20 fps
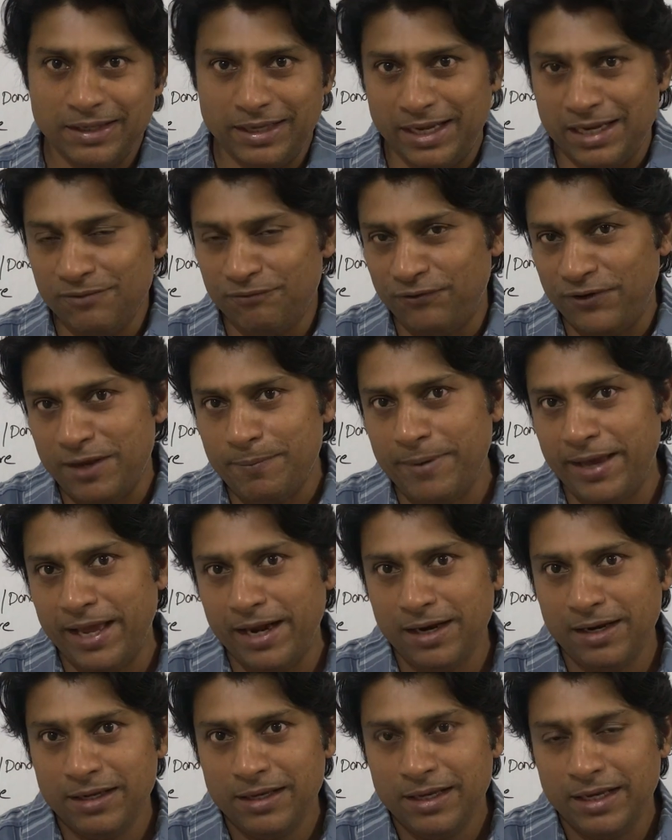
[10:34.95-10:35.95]
In
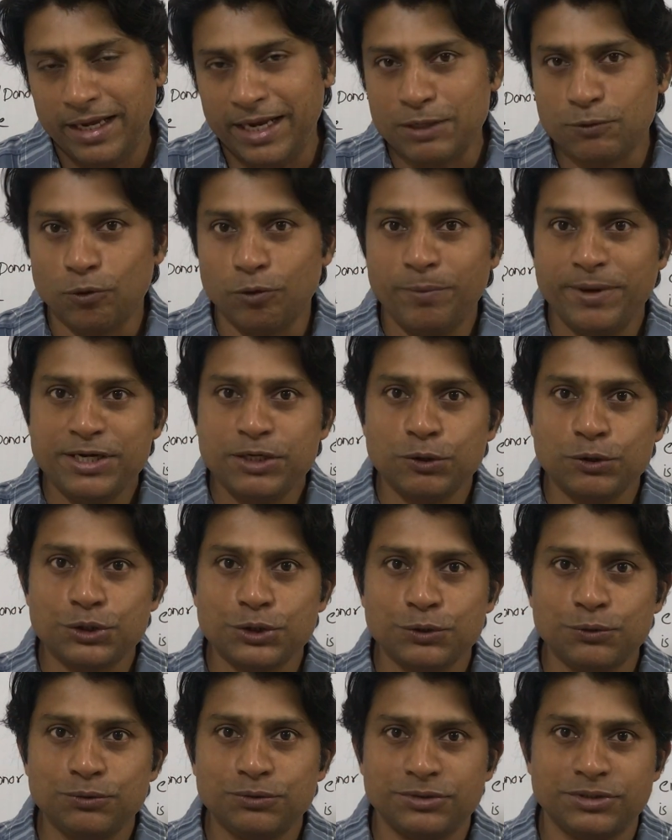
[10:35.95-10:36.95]
female, it could be due
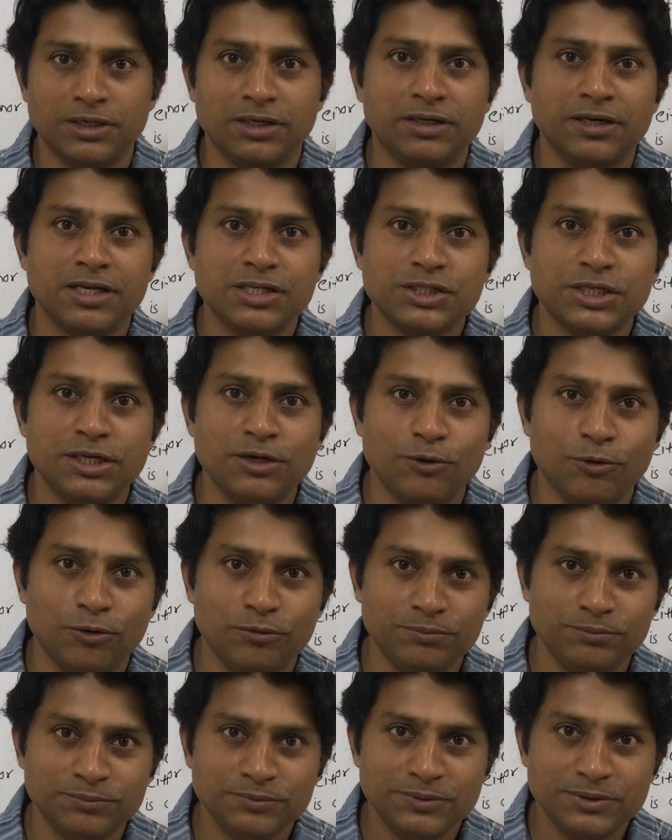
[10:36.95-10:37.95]
to Turner
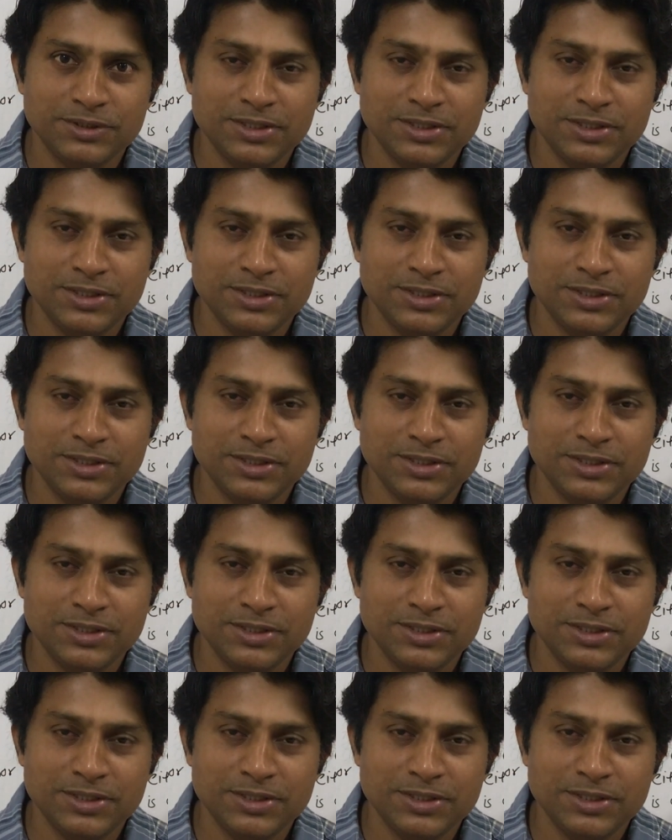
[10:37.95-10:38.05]
syndrome,